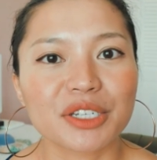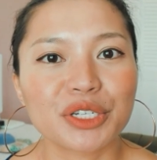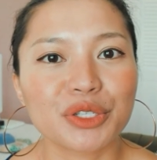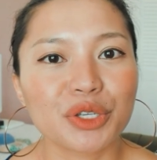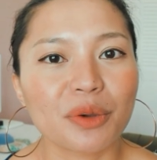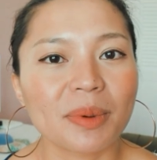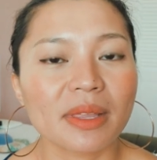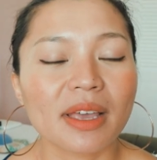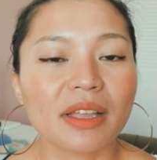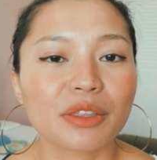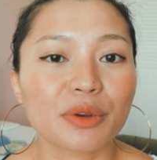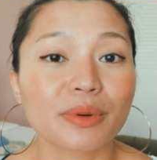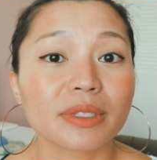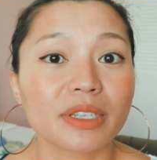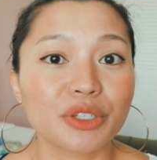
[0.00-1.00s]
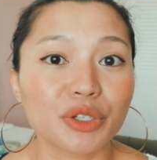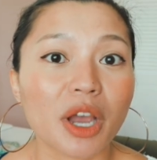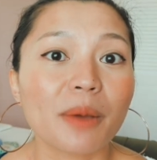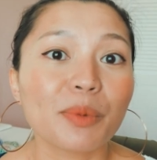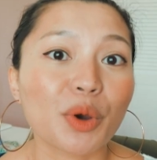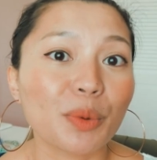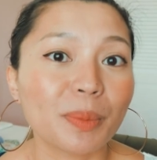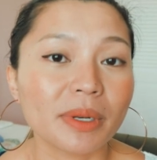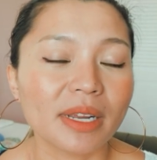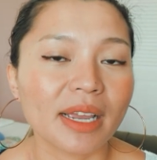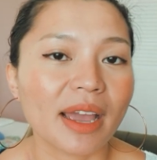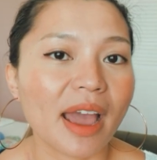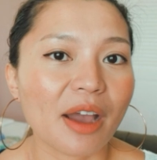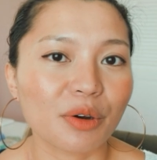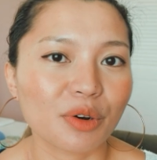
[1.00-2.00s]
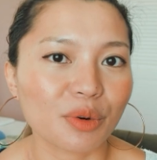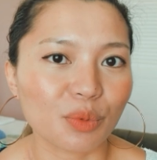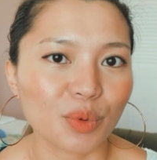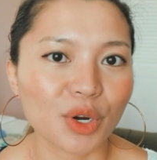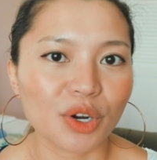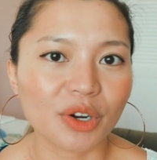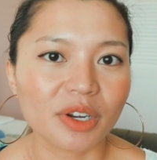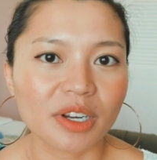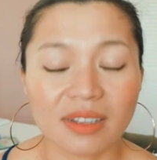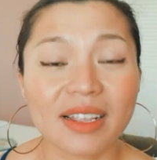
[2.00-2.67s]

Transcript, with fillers: she told me that there was a job opening at her work.